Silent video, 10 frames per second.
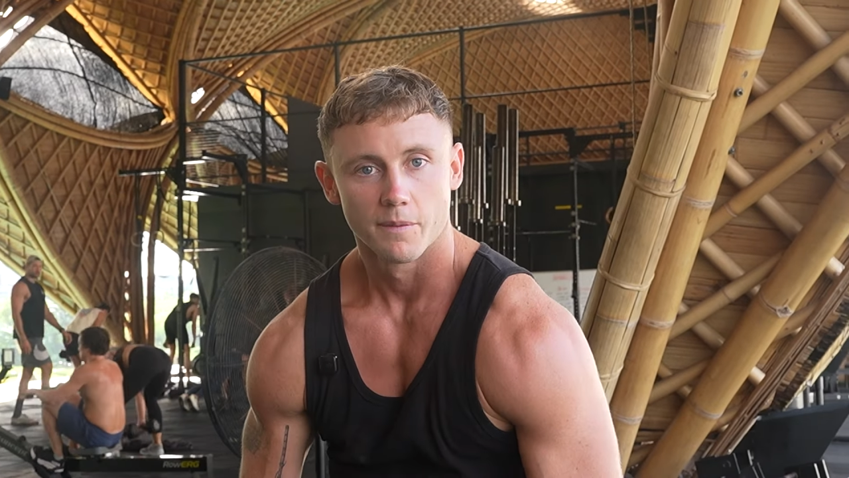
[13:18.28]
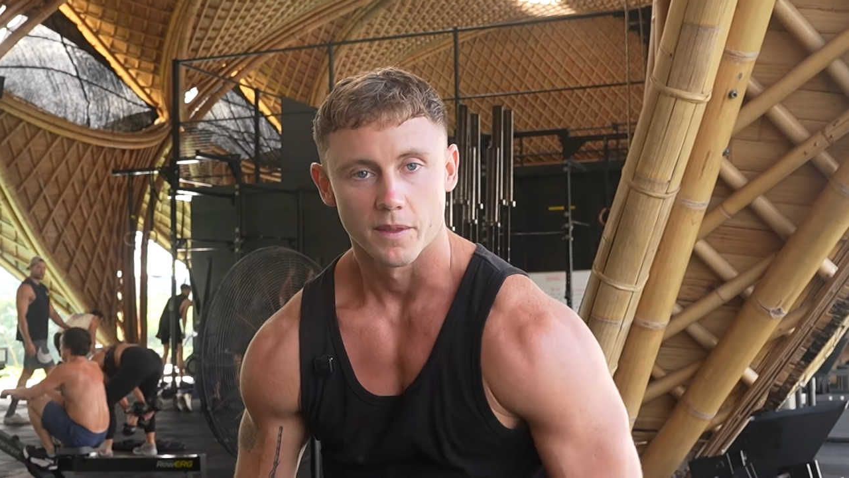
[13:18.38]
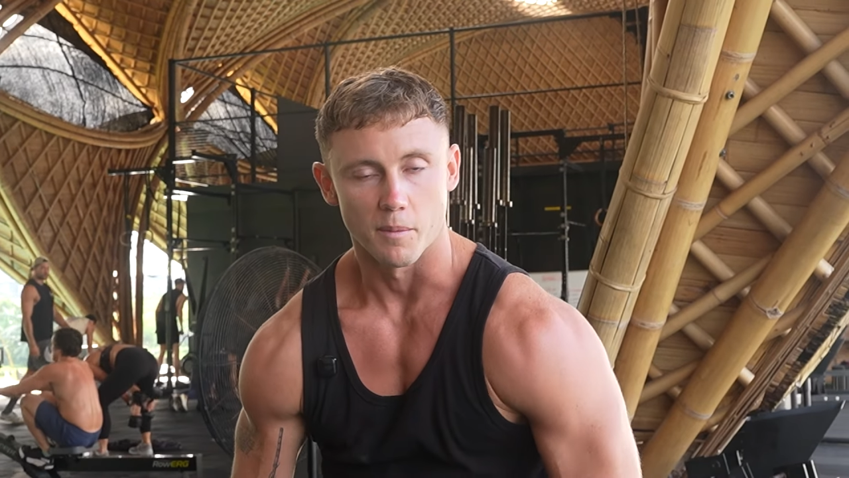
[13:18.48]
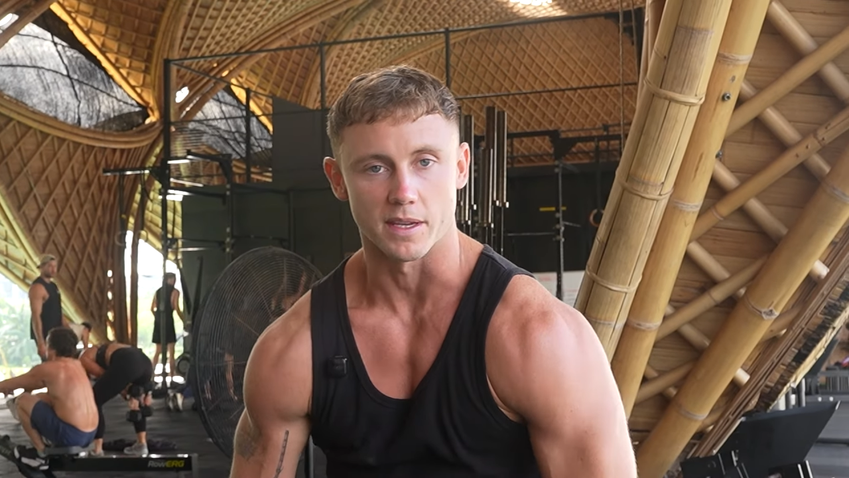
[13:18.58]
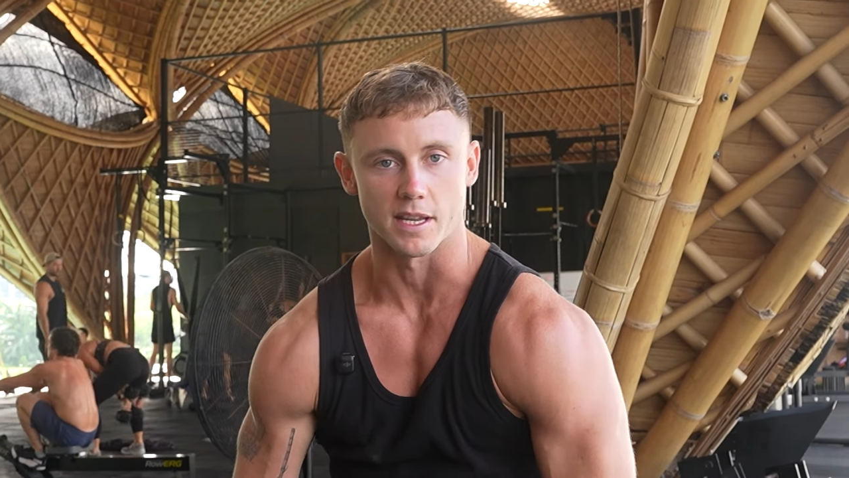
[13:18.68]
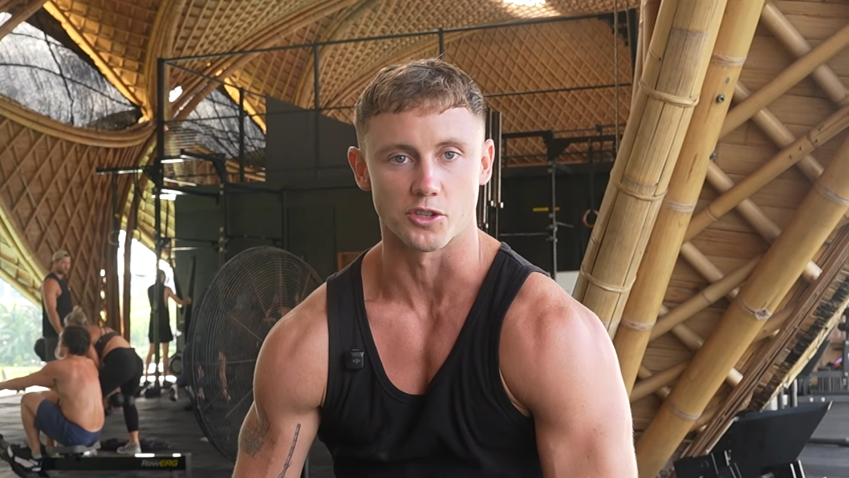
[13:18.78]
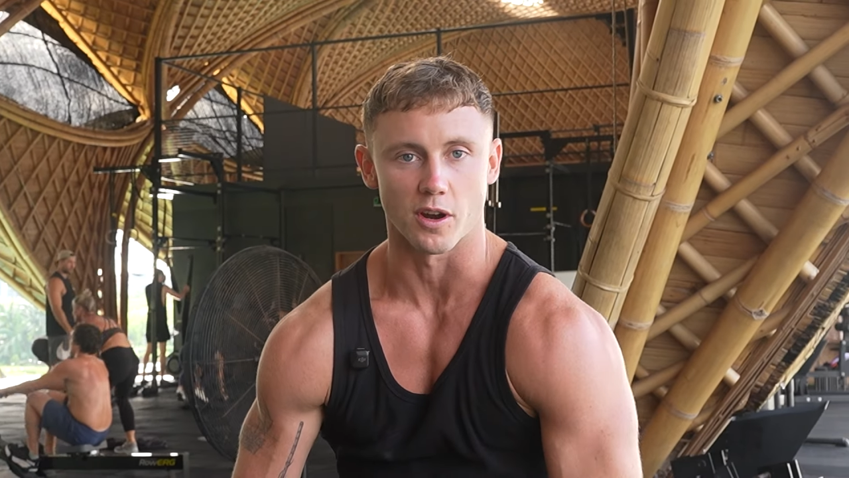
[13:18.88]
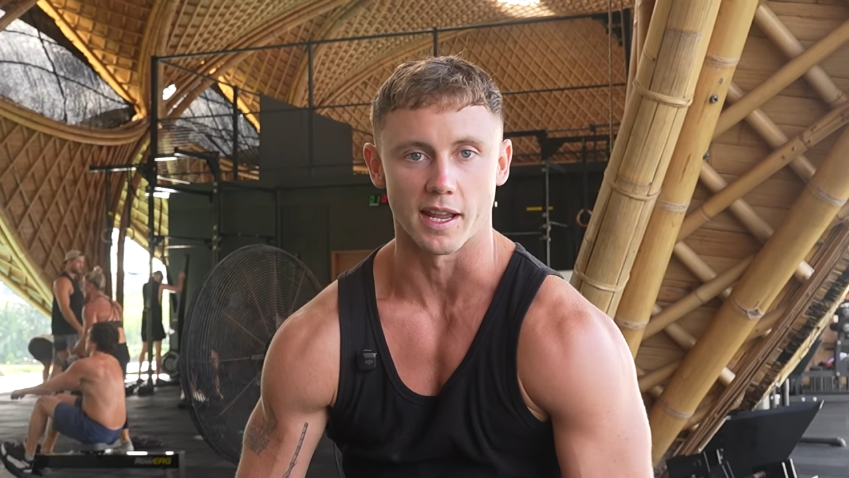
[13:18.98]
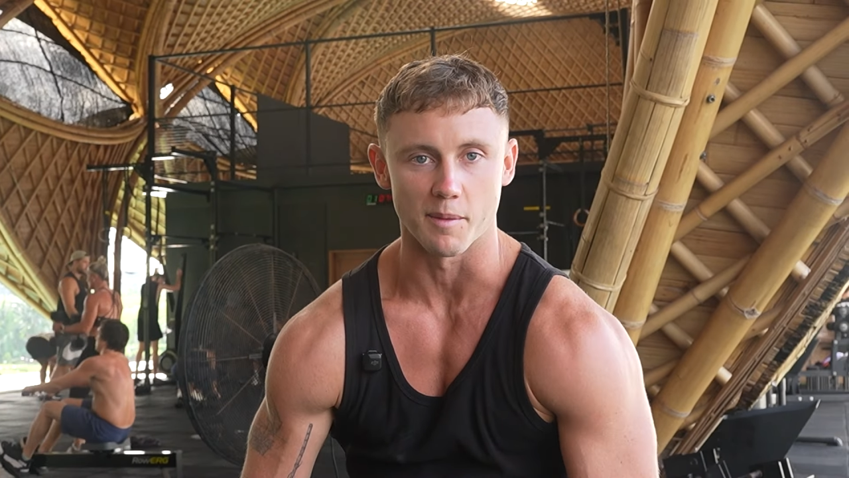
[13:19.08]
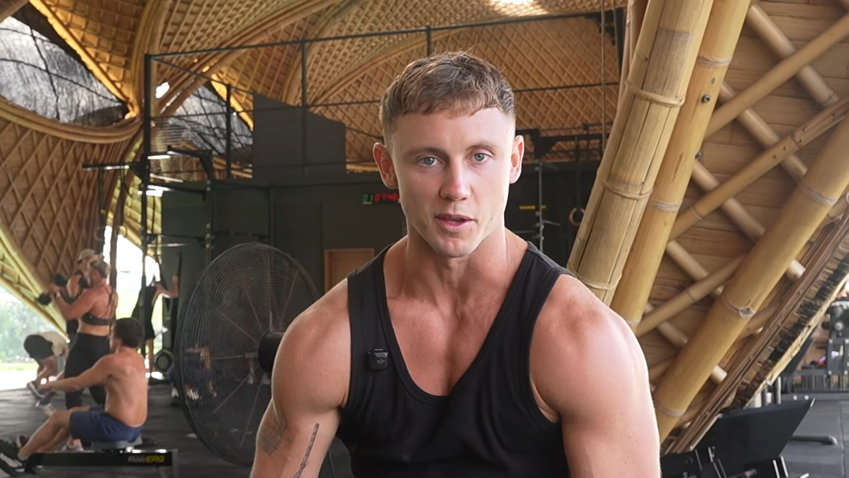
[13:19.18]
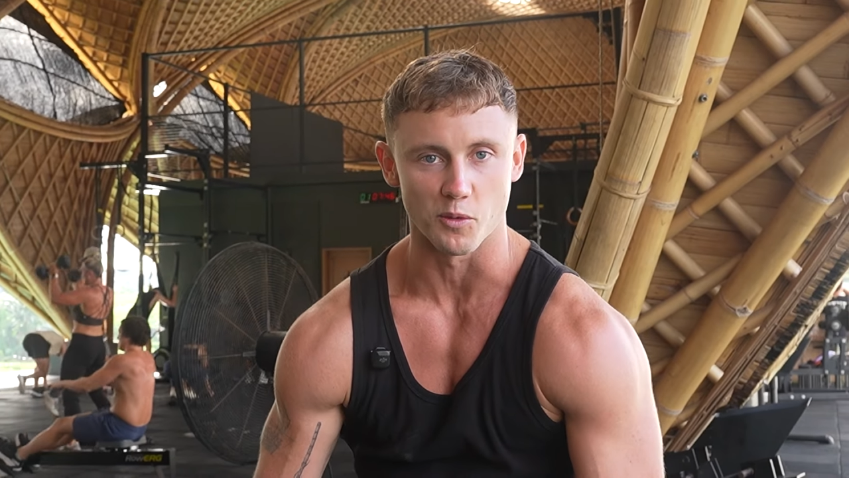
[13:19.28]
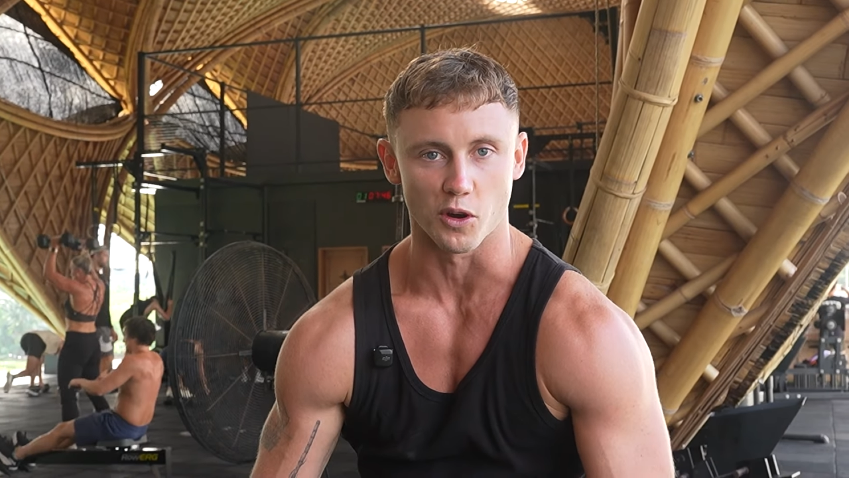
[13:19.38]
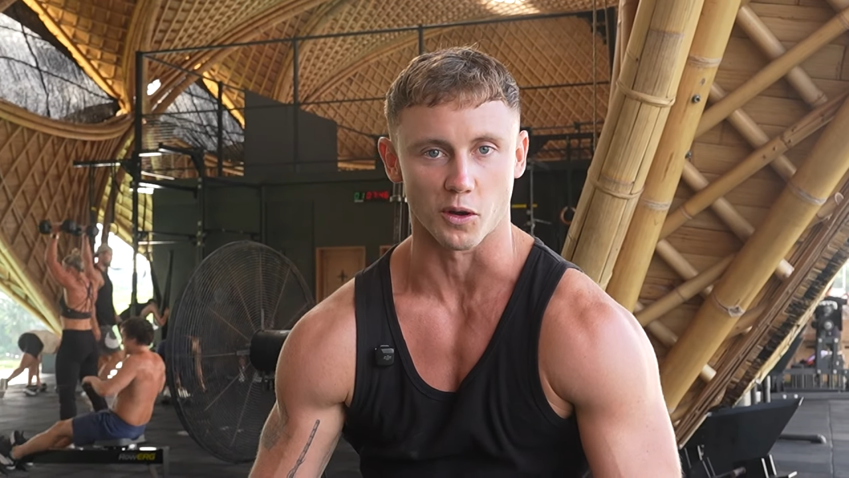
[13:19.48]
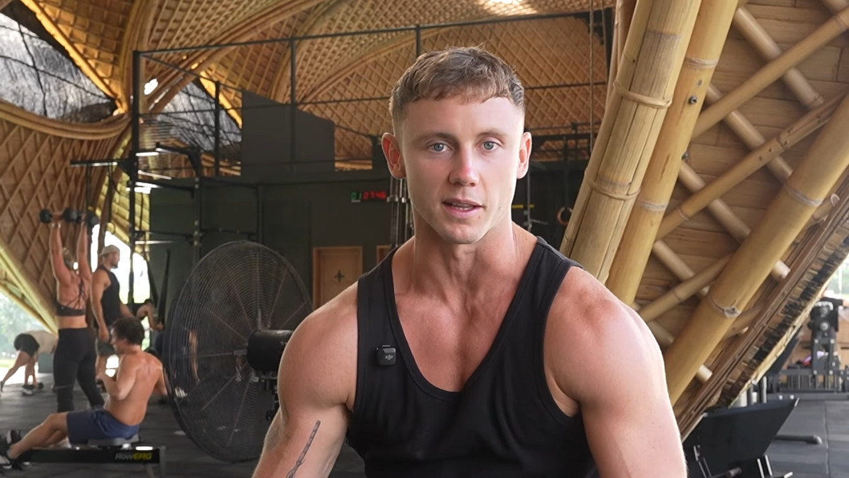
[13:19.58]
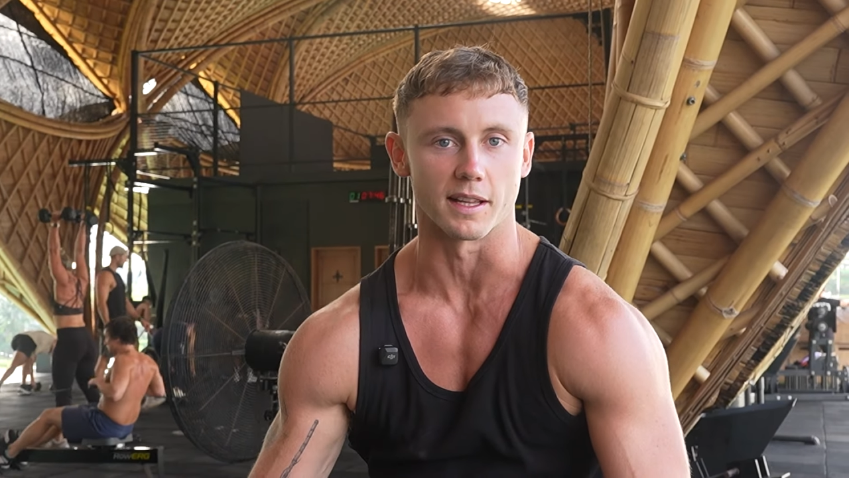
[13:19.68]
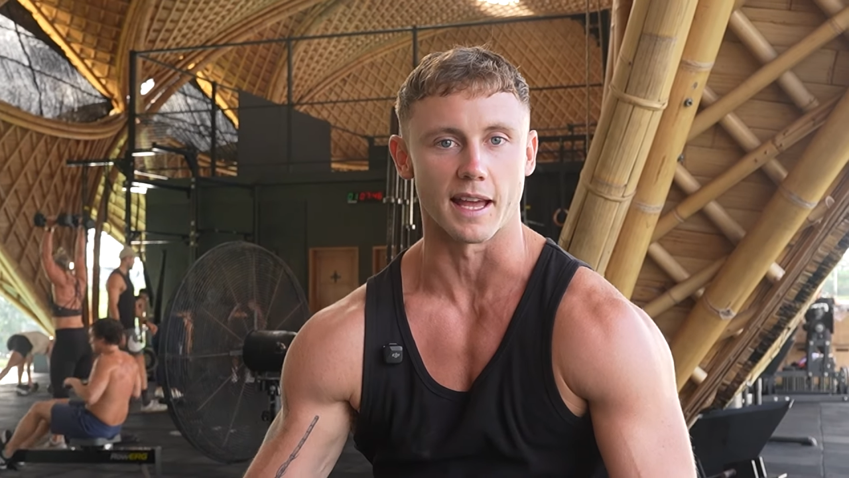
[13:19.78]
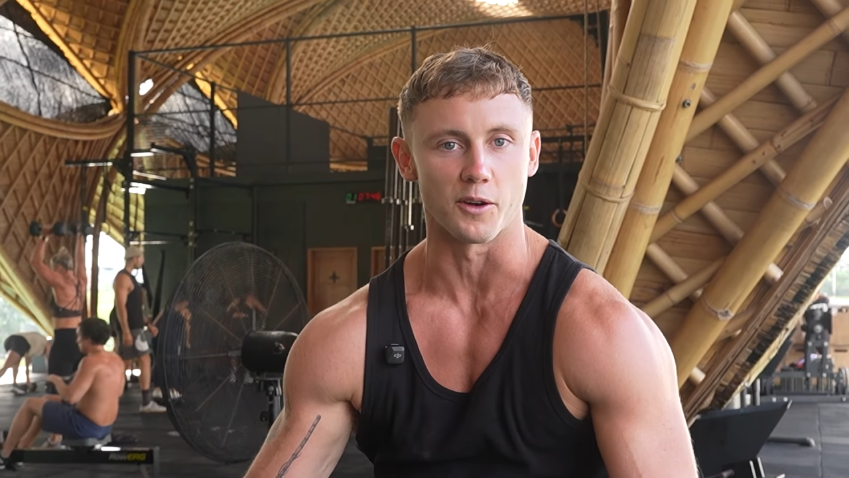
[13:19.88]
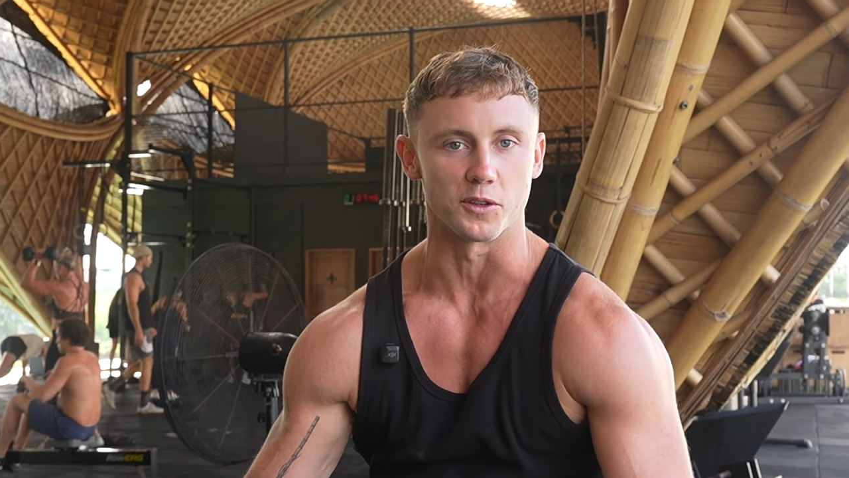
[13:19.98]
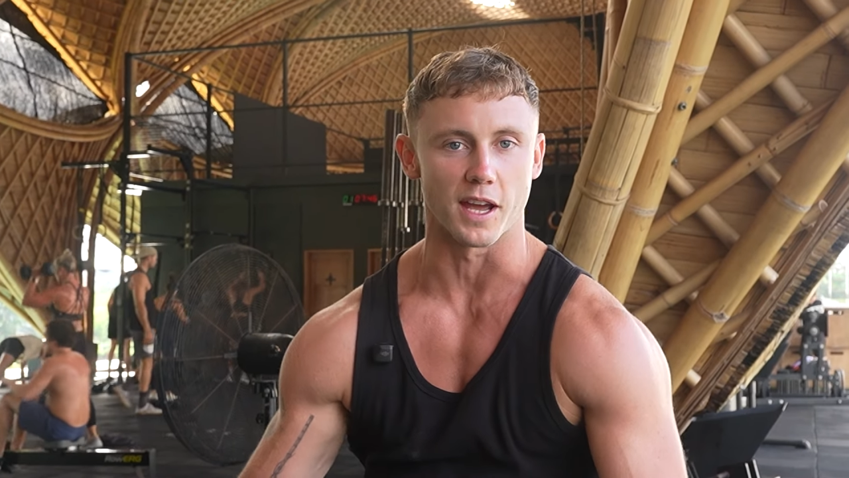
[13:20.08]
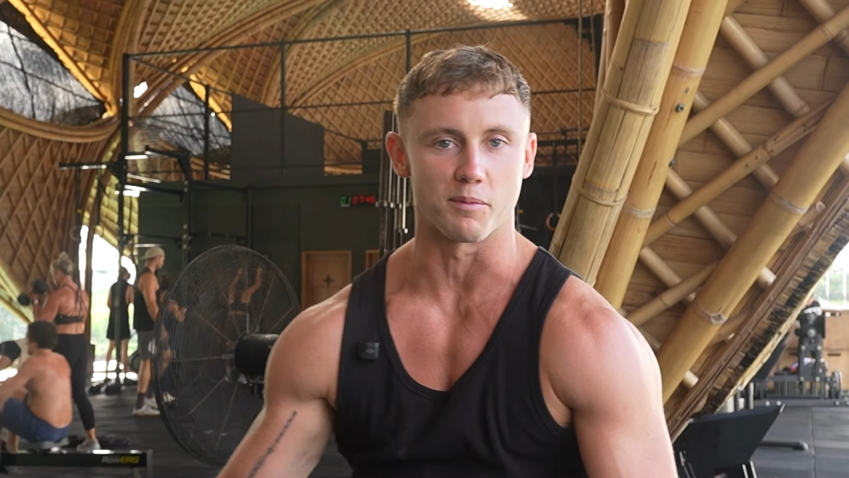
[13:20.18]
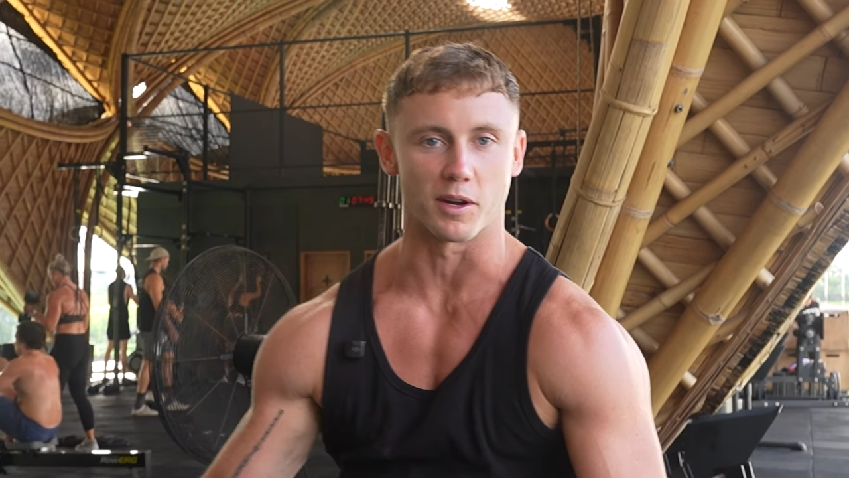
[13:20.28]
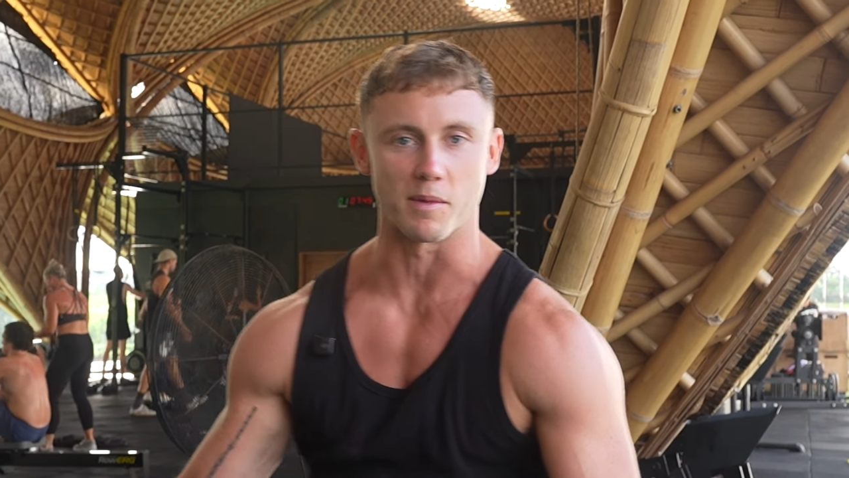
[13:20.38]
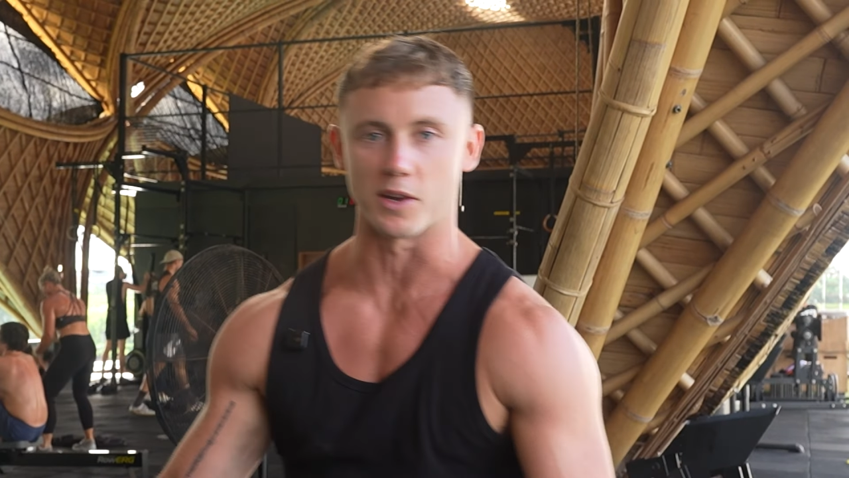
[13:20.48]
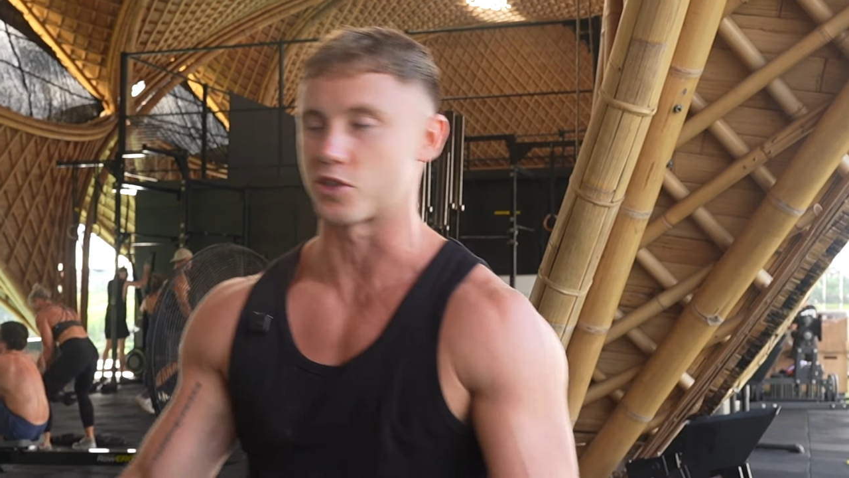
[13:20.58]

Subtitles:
I'm exaggerating it, but you walk around like that all day pretty much.